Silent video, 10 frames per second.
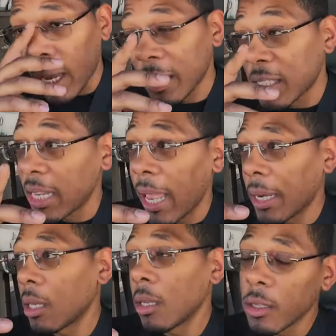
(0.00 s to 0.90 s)
and
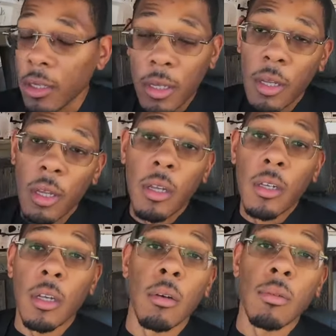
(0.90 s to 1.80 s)
sandy
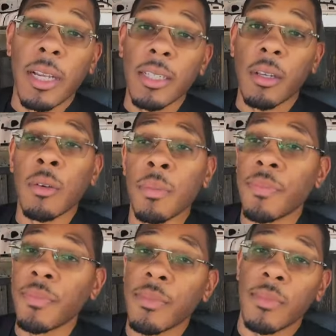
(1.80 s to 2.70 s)
so let's go
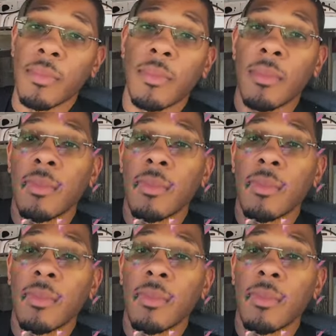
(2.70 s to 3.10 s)
all